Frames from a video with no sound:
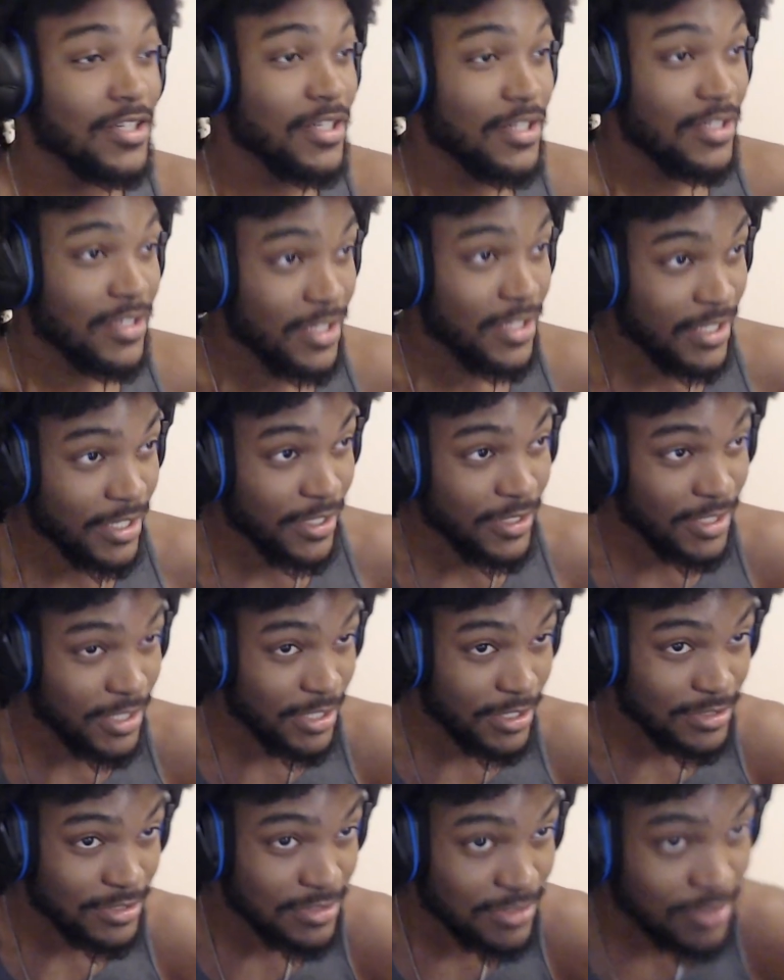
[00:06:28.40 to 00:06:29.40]

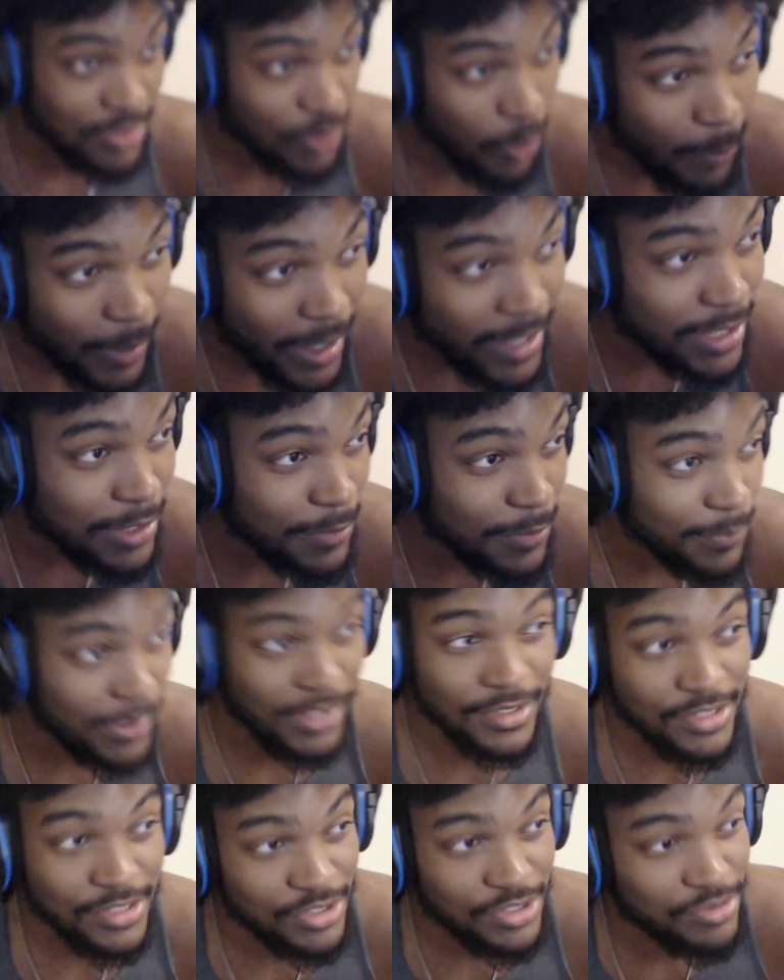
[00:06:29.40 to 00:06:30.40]
Nigga, nobody could be
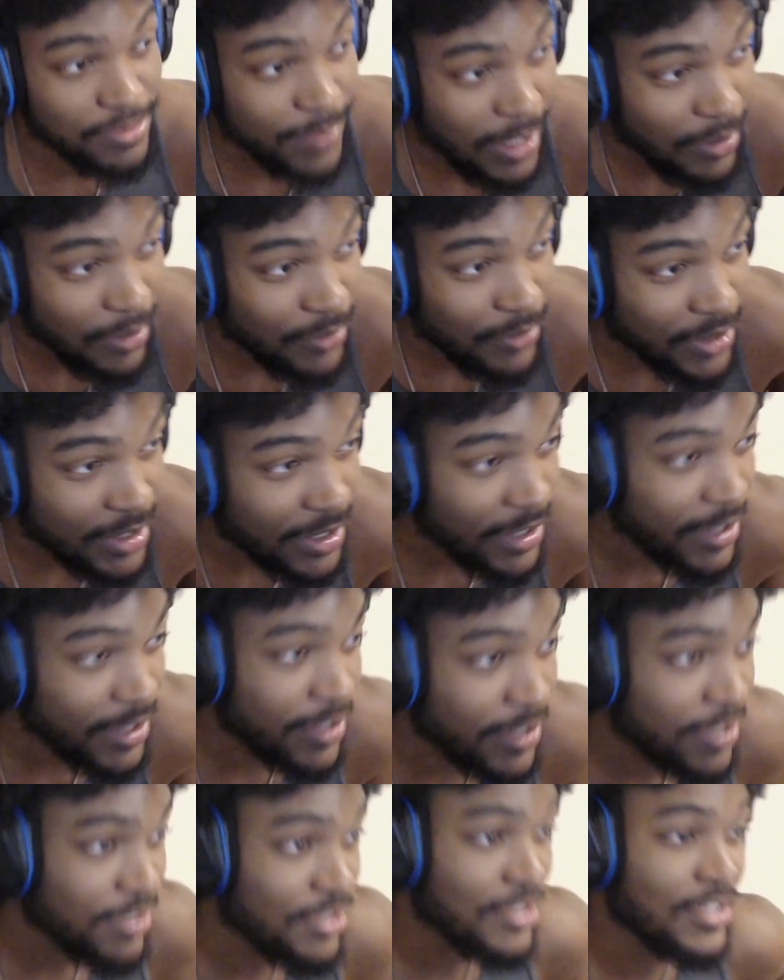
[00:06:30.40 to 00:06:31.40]
in a stream i don't
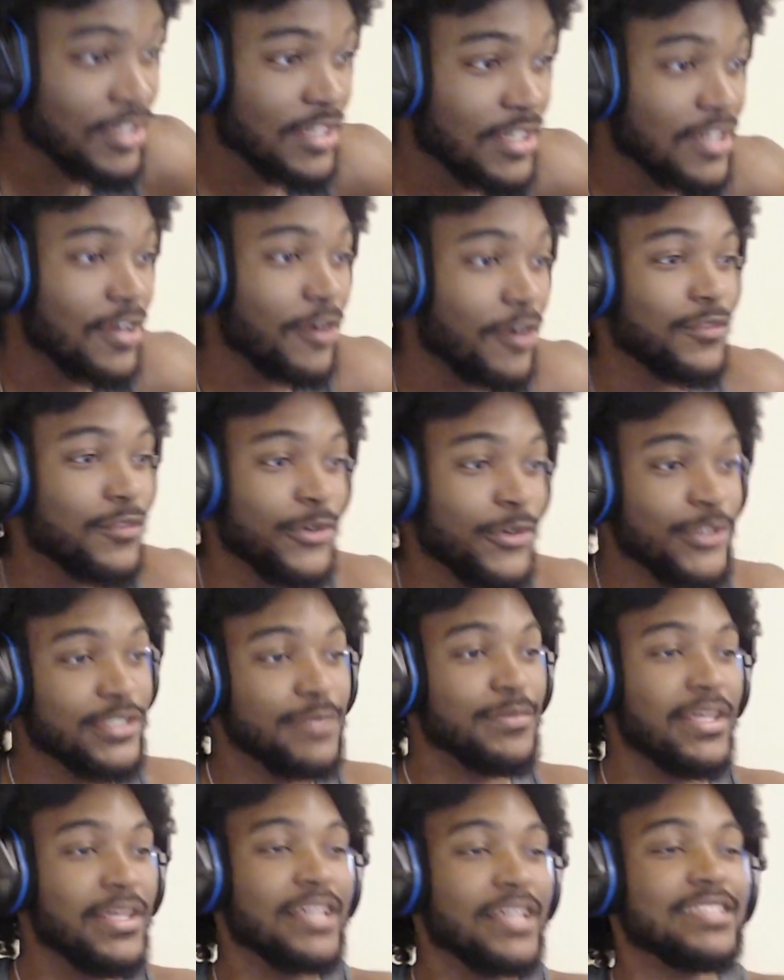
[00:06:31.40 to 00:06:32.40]
care of course i'm
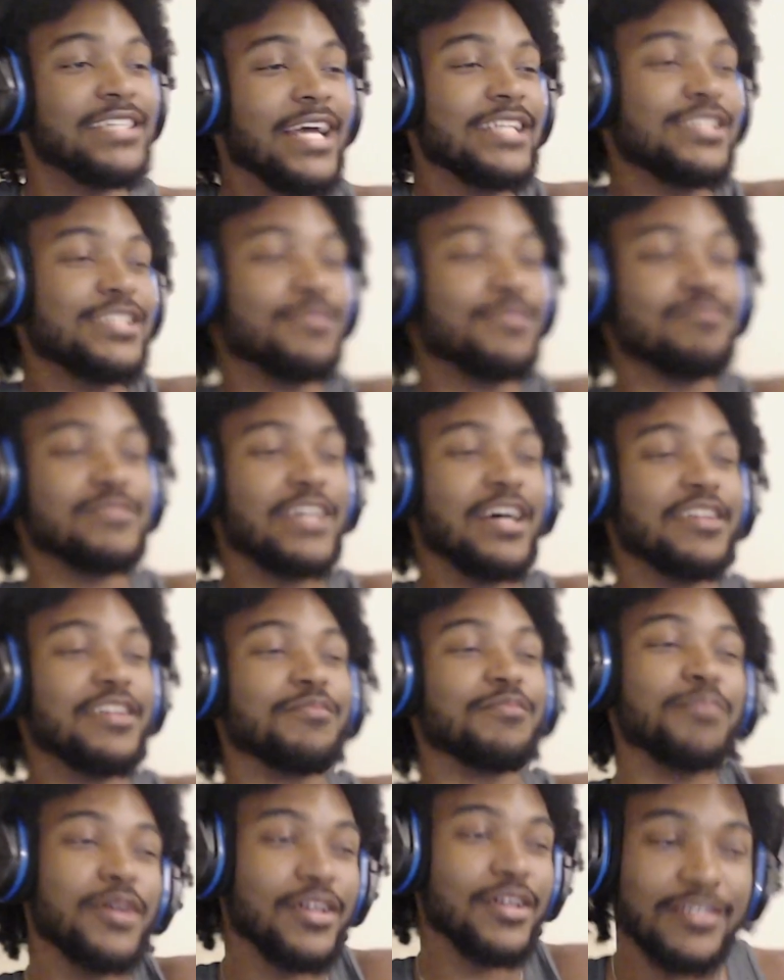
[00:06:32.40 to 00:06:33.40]
gonna get tight sometimes
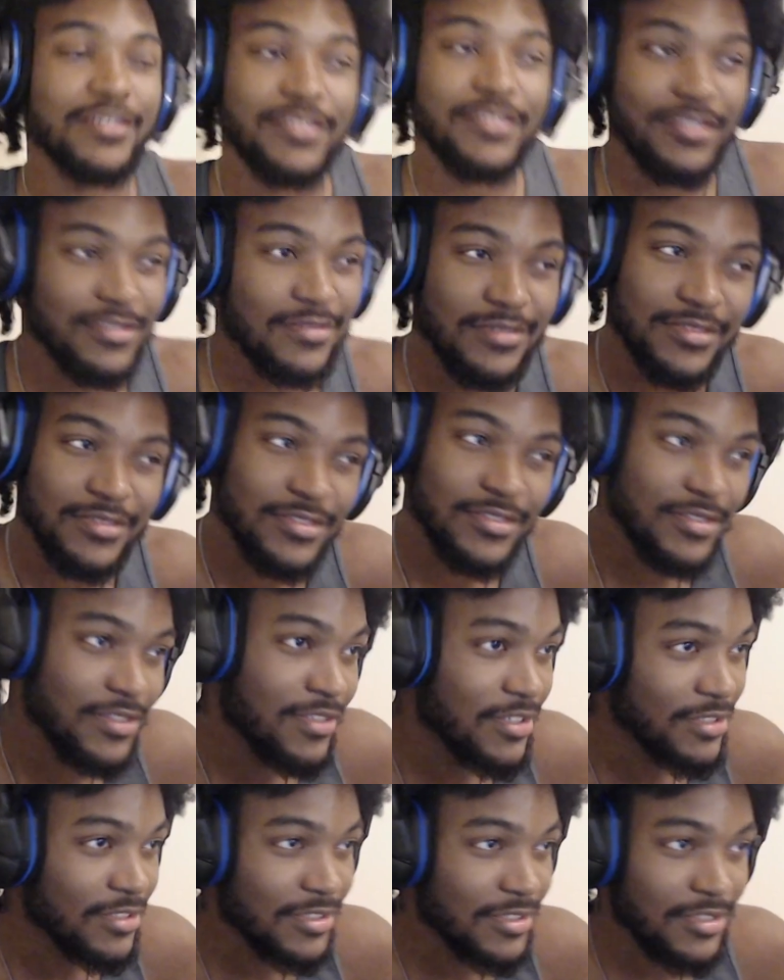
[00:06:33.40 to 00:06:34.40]
but
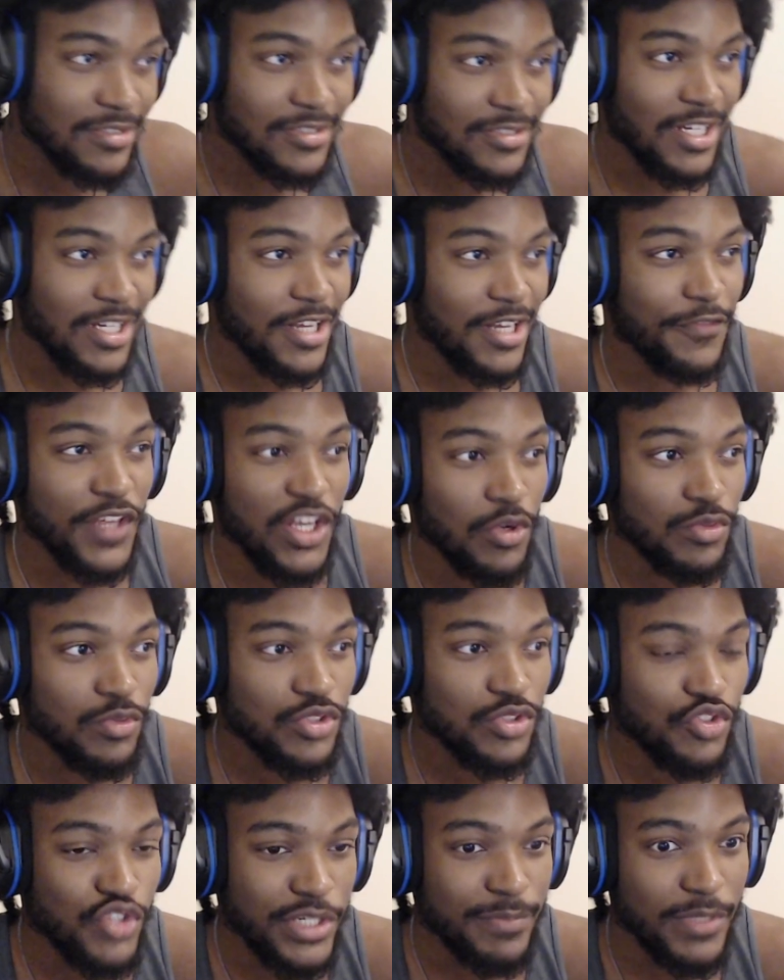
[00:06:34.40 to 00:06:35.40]
you know what i'm saying if you don't
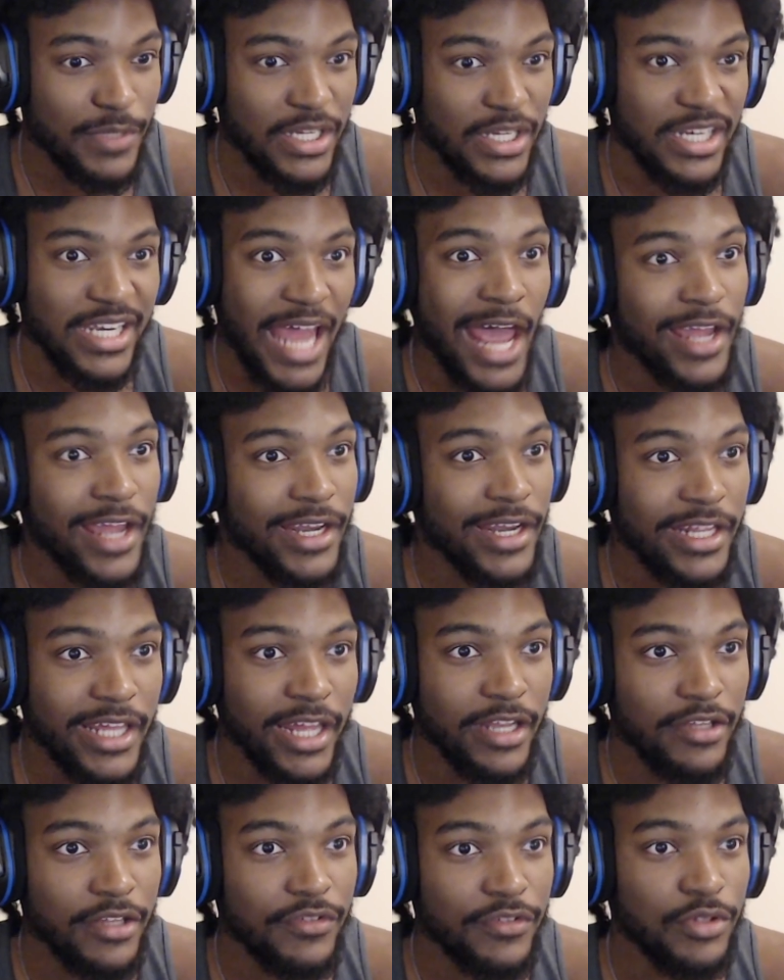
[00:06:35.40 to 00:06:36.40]
stream you're not gonna get
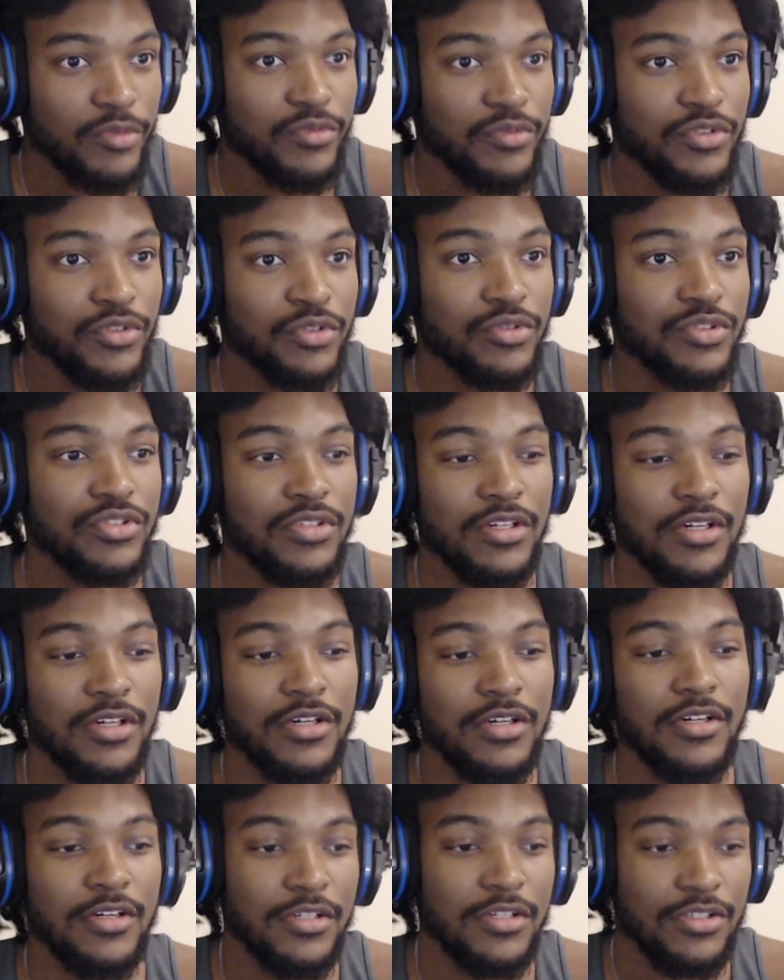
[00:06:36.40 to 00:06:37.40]
any of you viewers
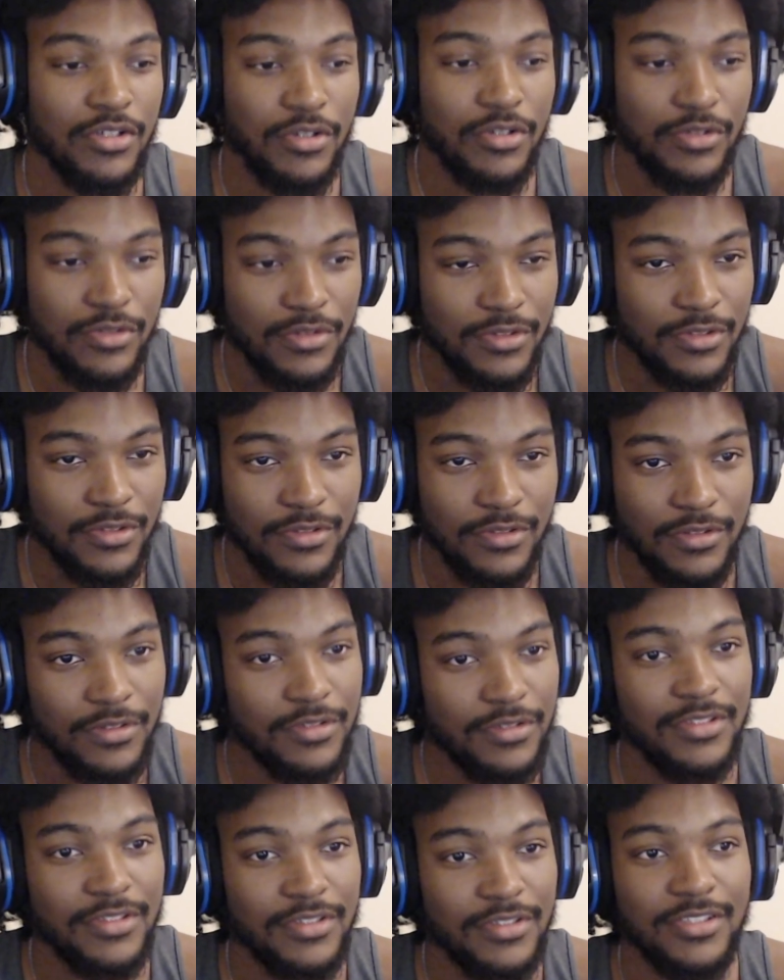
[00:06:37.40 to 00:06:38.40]
so
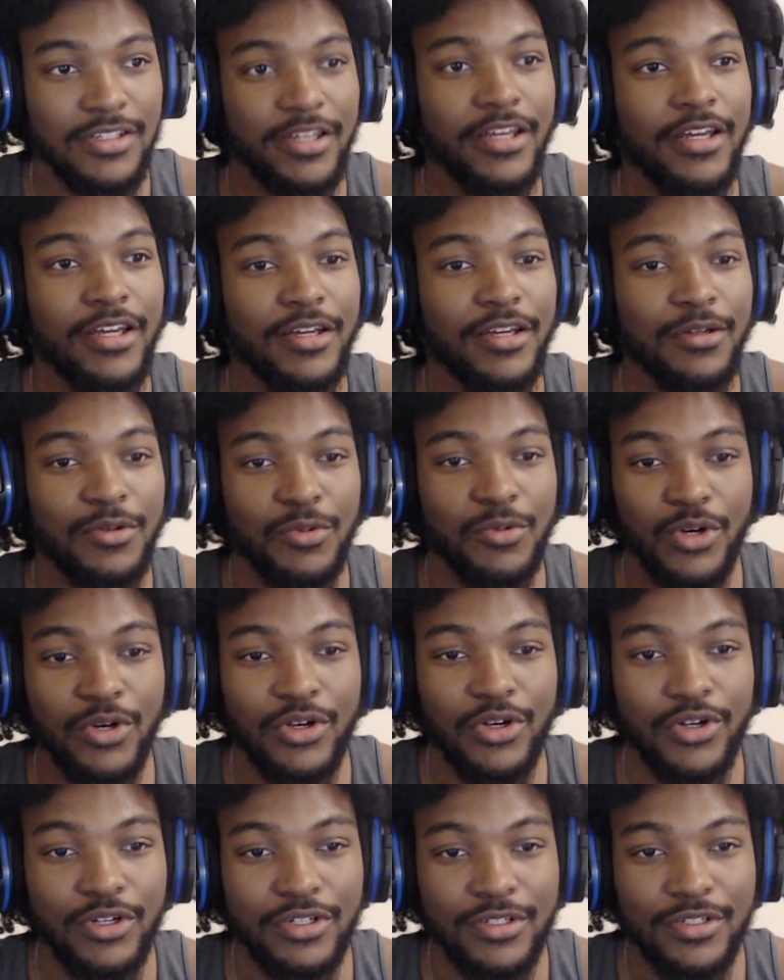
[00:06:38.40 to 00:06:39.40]
yeah
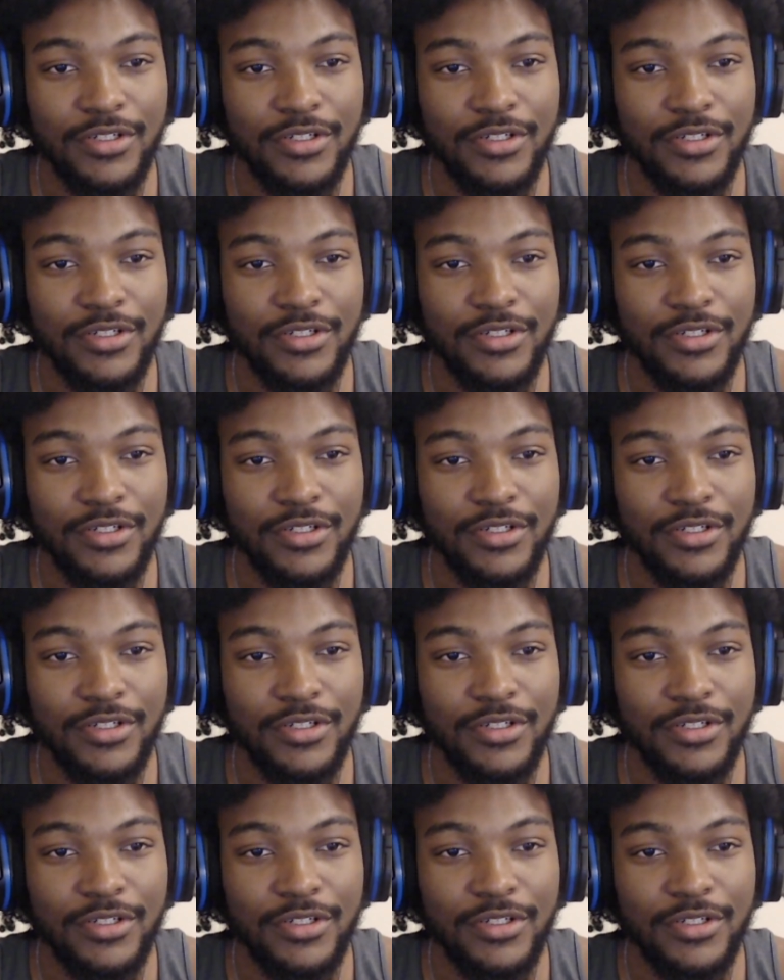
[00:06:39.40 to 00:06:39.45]
word